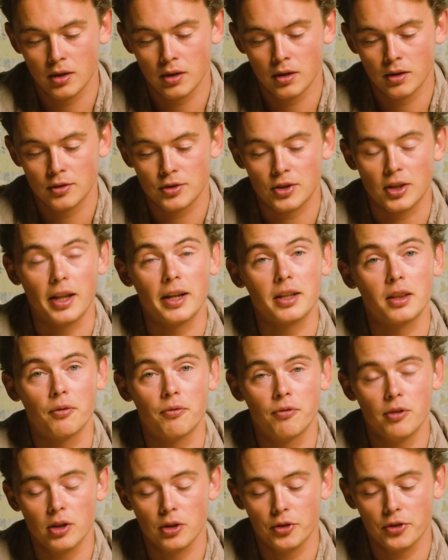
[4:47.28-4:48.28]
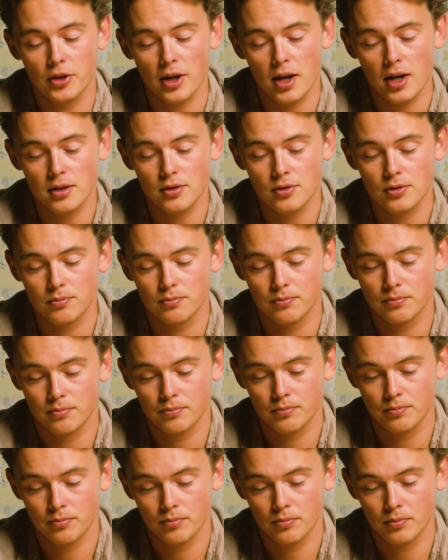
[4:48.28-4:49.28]
Select the field size,
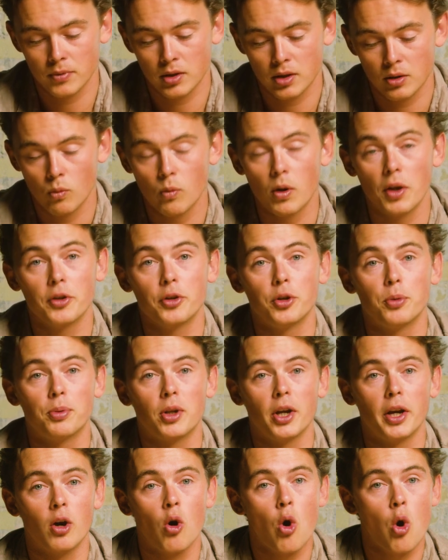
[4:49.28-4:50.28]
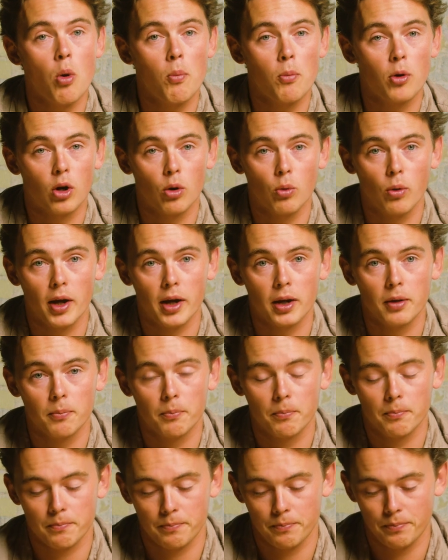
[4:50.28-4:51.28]
whether you're playing home or away,
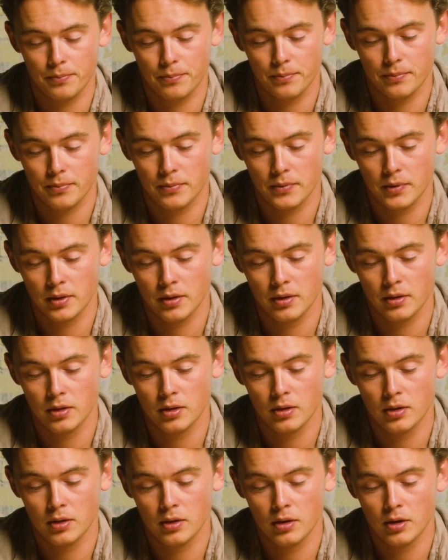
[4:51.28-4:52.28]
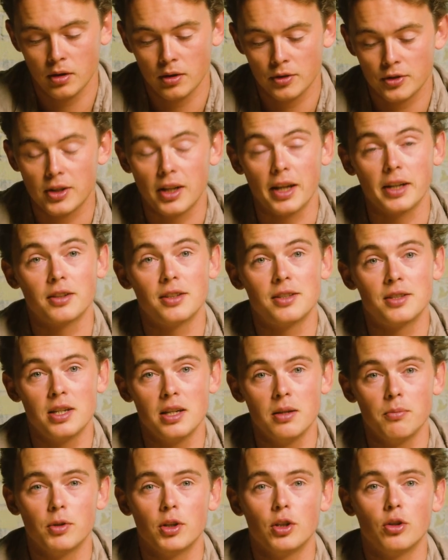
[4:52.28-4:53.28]
Select the
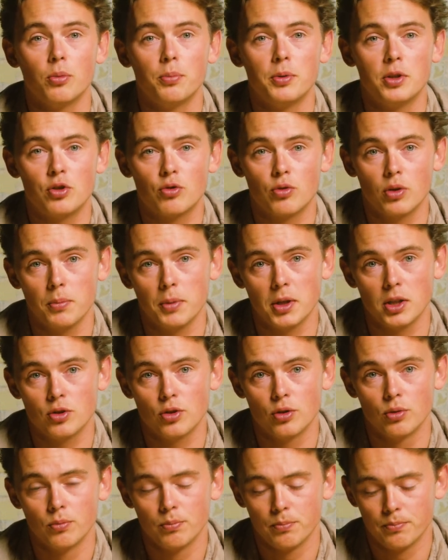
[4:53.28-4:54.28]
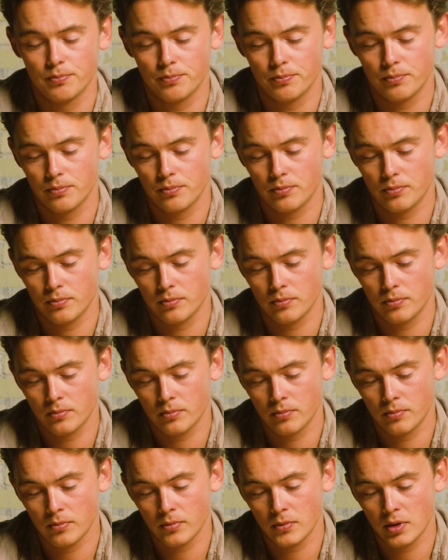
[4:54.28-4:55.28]
team that you'll be streaming to
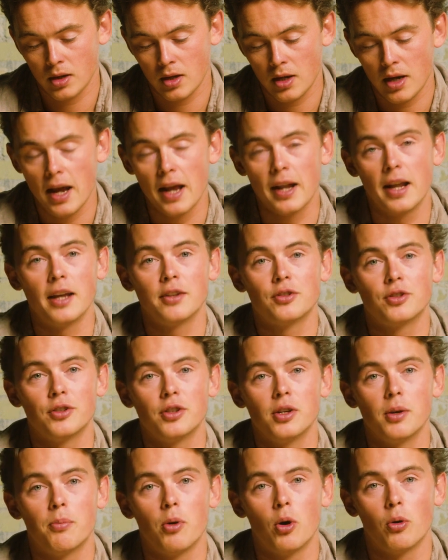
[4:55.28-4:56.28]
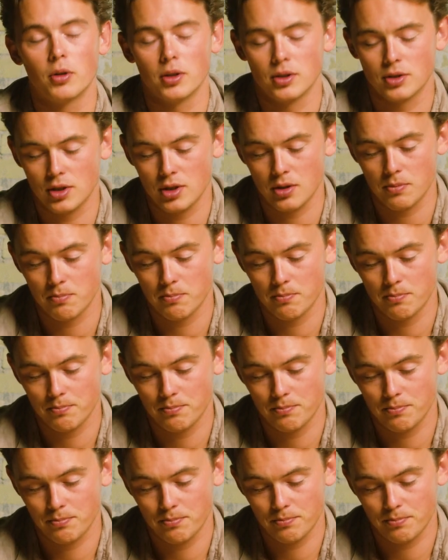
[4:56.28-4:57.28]
and enter the opponent team.
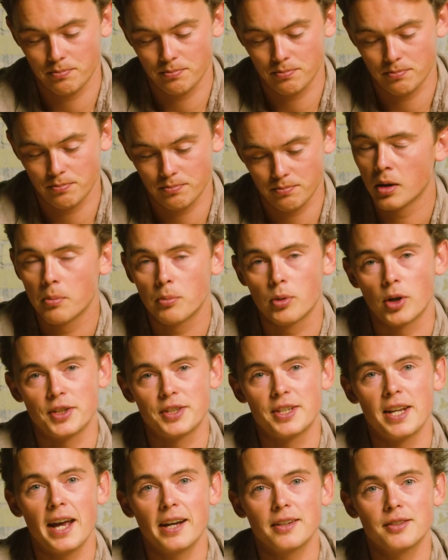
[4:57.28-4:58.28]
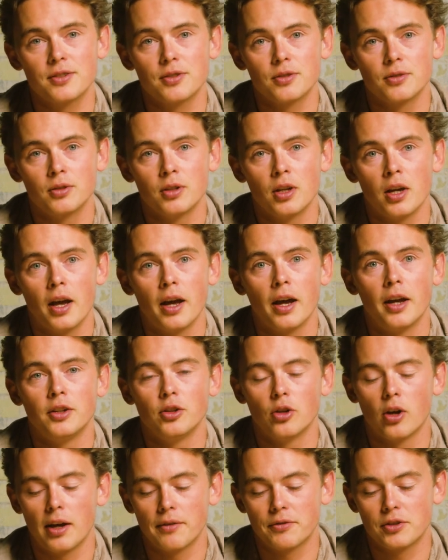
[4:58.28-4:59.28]
Press next and
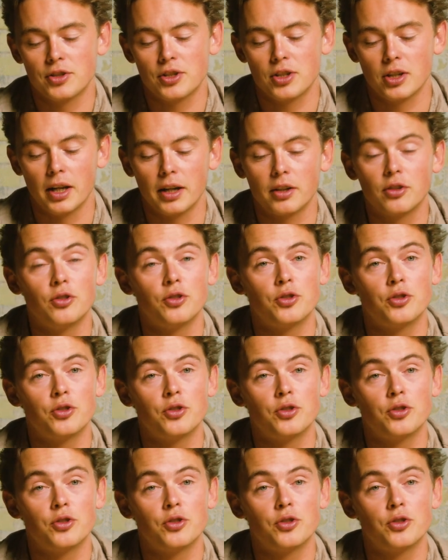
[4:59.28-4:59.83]
you'll have to select your